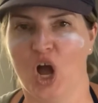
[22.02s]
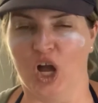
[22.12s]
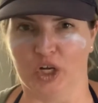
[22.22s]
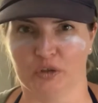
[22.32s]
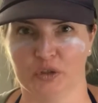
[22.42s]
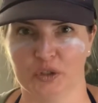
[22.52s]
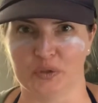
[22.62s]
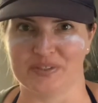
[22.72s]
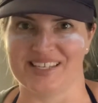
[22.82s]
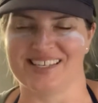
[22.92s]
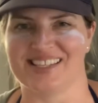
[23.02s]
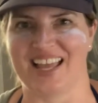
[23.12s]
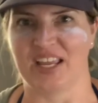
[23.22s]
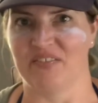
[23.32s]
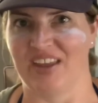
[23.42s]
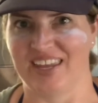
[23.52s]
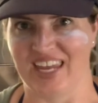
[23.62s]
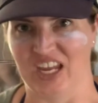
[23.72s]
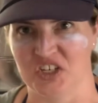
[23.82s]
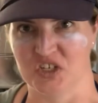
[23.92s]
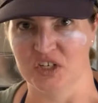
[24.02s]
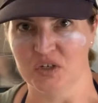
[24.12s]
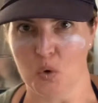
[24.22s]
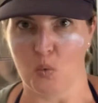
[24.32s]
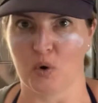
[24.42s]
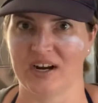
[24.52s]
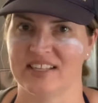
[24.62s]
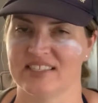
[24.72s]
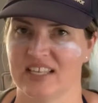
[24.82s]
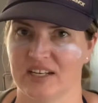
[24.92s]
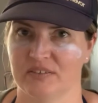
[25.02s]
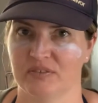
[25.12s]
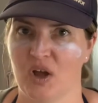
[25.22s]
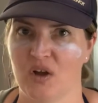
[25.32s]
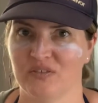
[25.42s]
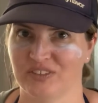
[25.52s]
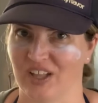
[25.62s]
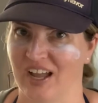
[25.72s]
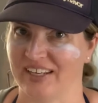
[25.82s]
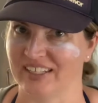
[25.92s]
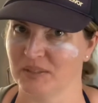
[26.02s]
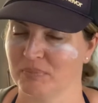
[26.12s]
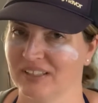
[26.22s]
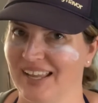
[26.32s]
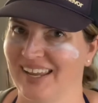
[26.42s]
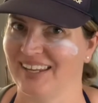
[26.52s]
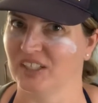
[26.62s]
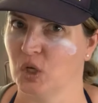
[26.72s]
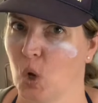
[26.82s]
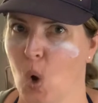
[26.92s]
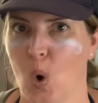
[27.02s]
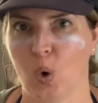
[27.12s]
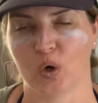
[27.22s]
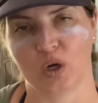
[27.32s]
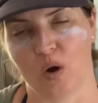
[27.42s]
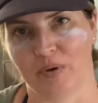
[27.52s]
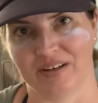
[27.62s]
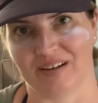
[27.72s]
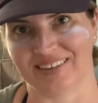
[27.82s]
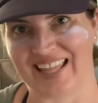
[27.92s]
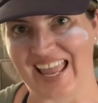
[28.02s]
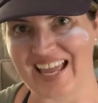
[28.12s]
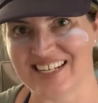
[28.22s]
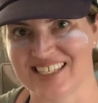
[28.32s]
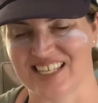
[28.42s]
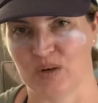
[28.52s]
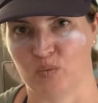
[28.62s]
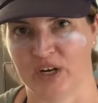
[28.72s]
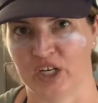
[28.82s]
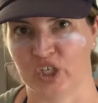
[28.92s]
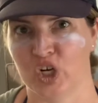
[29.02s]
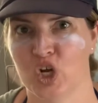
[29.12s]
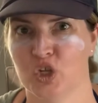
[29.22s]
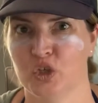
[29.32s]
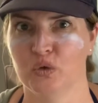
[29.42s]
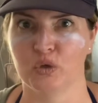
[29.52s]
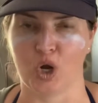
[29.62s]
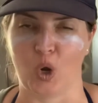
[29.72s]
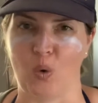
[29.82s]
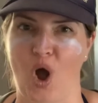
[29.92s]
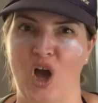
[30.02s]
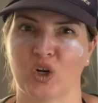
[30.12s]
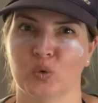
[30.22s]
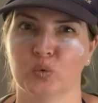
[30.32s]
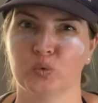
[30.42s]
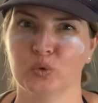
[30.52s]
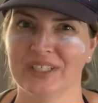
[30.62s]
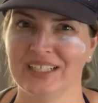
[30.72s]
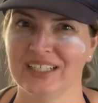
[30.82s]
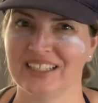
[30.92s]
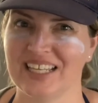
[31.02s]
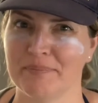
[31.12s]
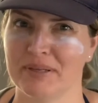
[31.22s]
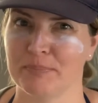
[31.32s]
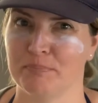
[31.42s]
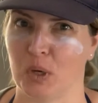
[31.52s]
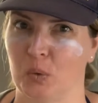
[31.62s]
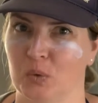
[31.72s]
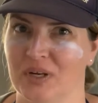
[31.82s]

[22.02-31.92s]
A cruise is like a vacation where instead of flying in a plane or going on land somewhere, you go on a really big boat